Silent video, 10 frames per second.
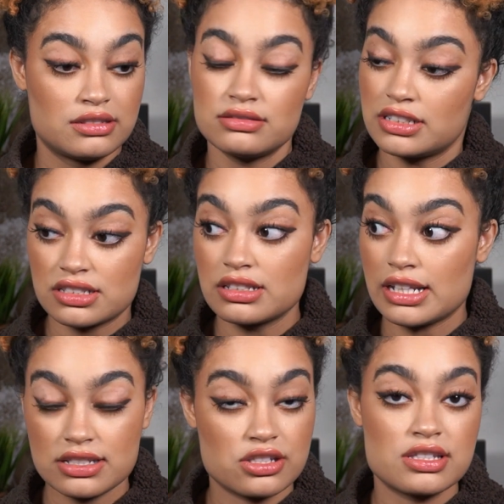
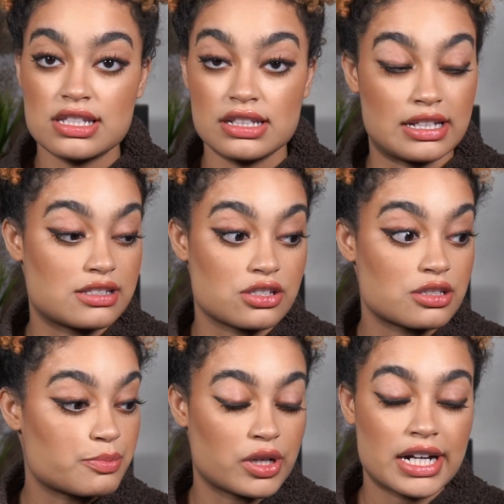let's
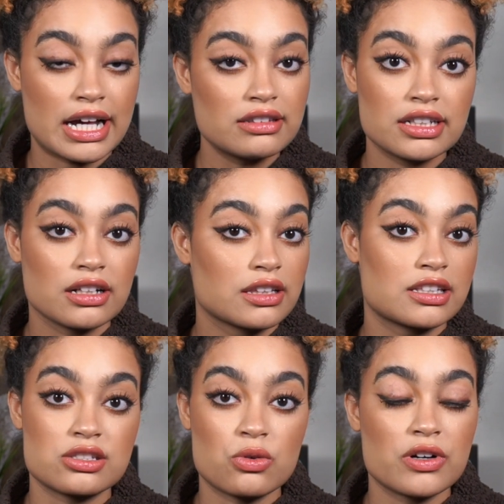just put it out there.
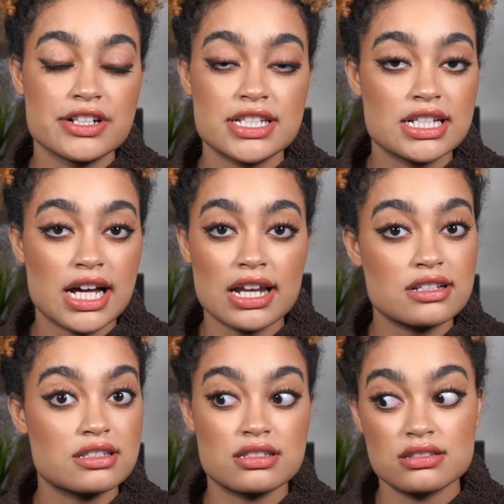This quarantine got
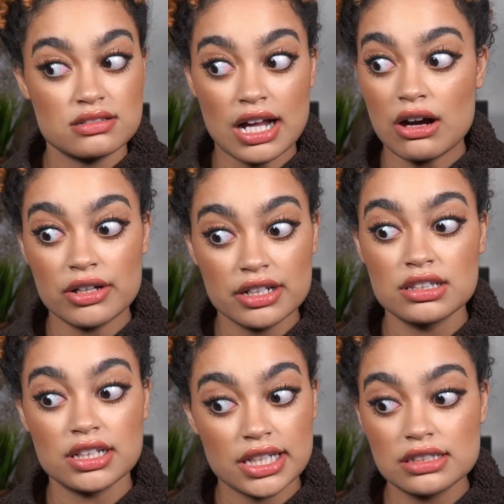us out here
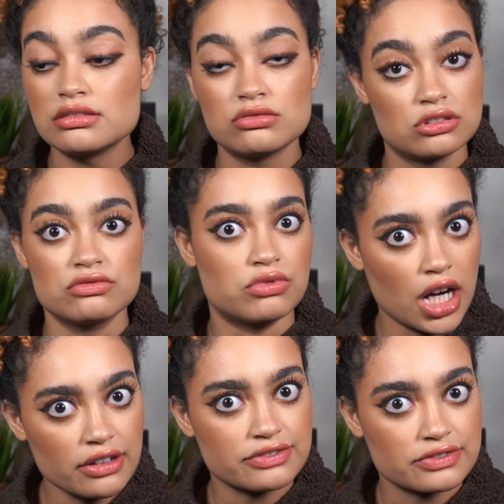looking
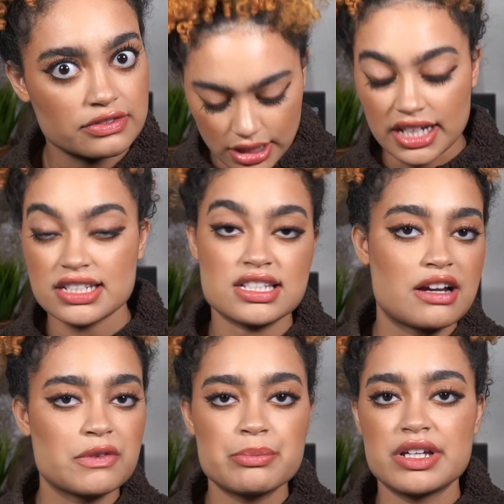rough. Like it's
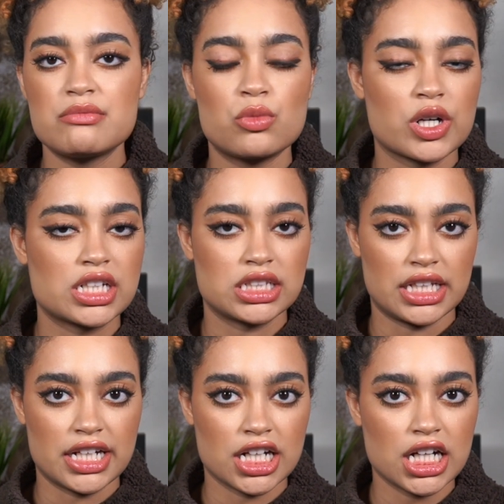never been more
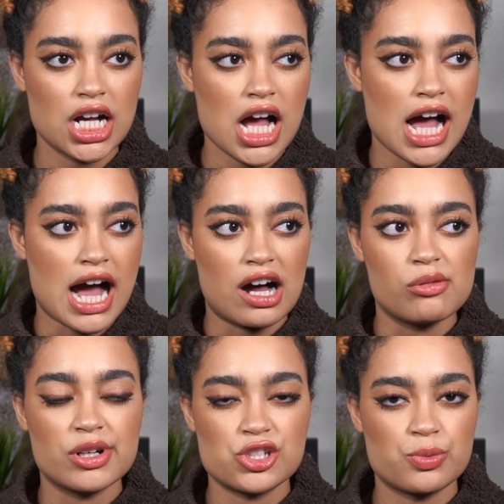clear how
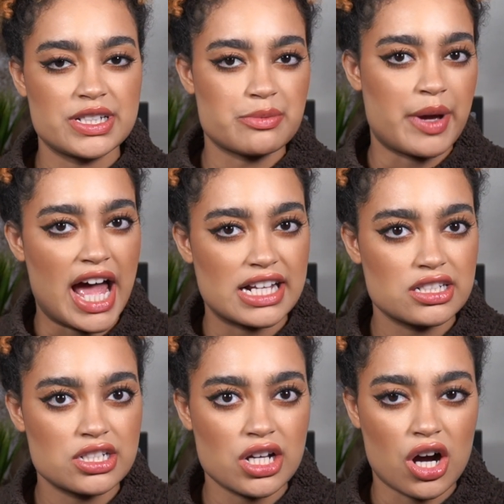much we
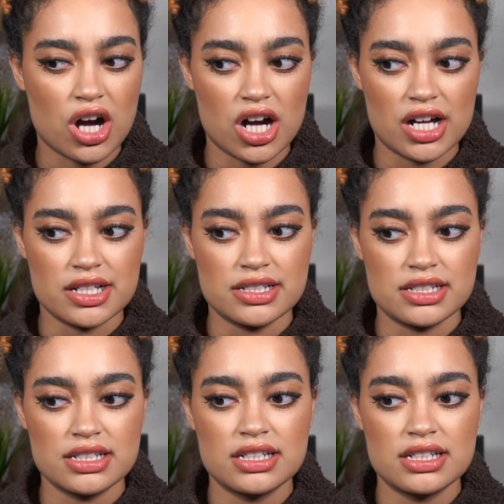depend on,